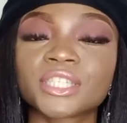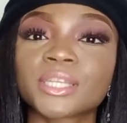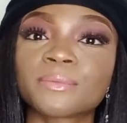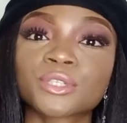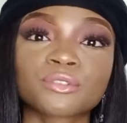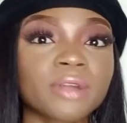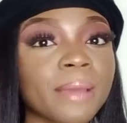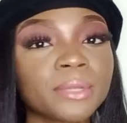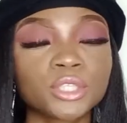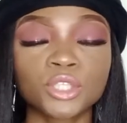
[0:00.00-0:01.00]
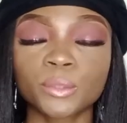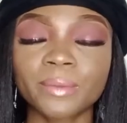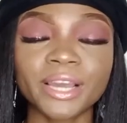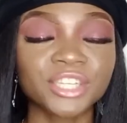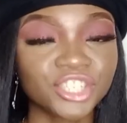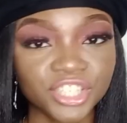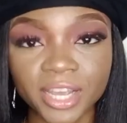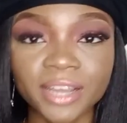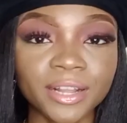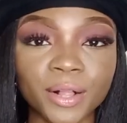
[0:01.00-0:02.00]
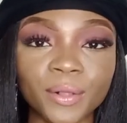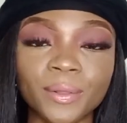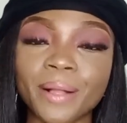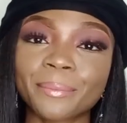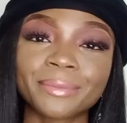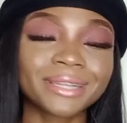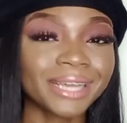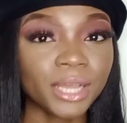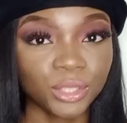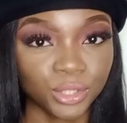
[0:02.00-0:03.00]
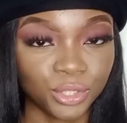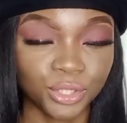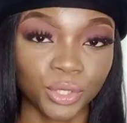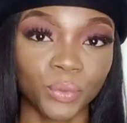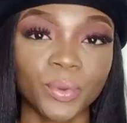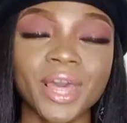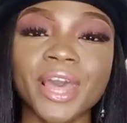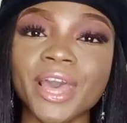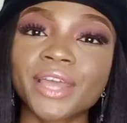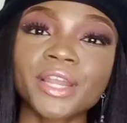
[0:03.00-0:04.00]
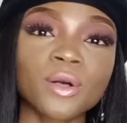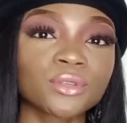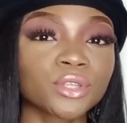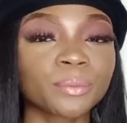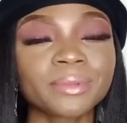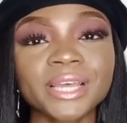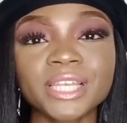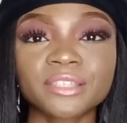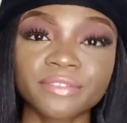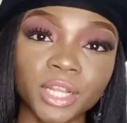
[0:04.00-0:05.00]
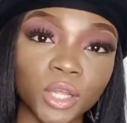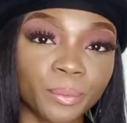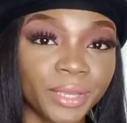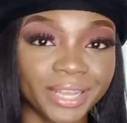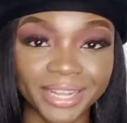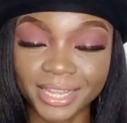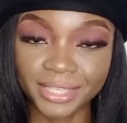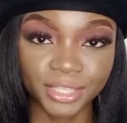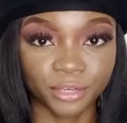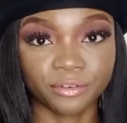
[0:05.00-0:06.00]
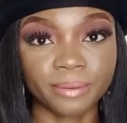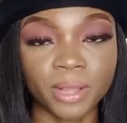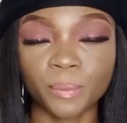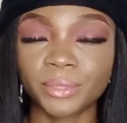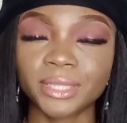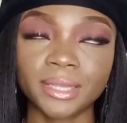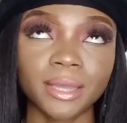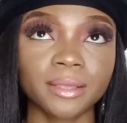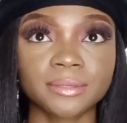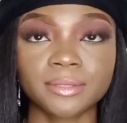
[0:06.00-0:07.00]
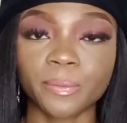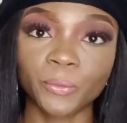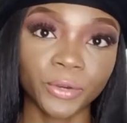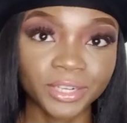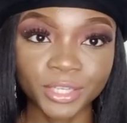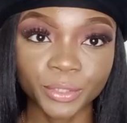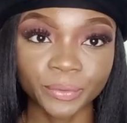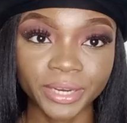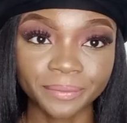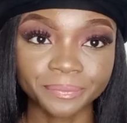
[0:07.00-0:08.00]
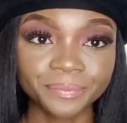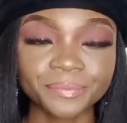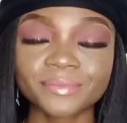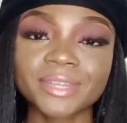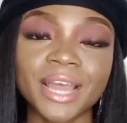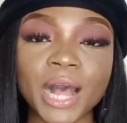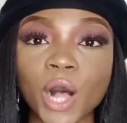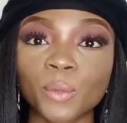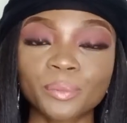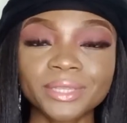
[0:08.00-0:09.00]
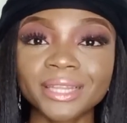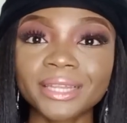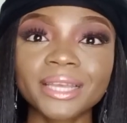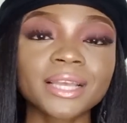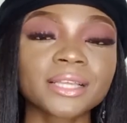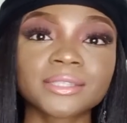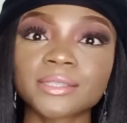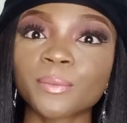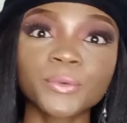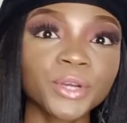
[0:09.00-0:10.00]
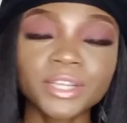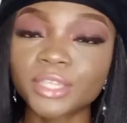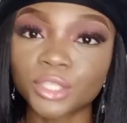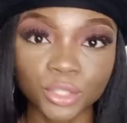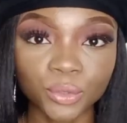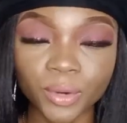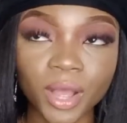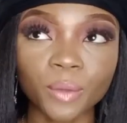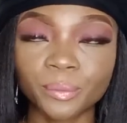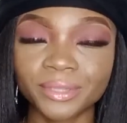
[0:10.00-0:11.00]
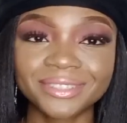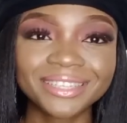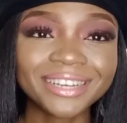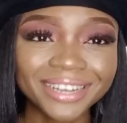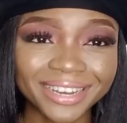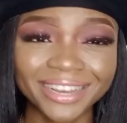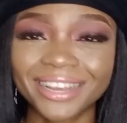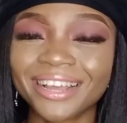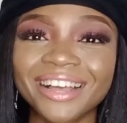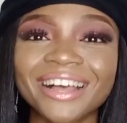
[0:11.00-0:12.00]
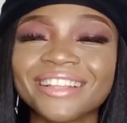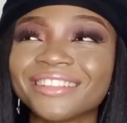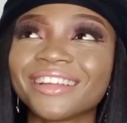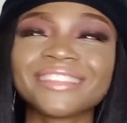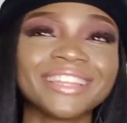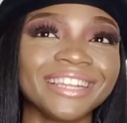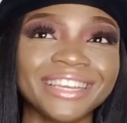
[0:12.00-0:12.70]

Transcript: subscribed to my channel, please do, and also please follow me on Instagram. I'll put the link somewhere on the screen. I'll put the handle somewhere on the screen. Please do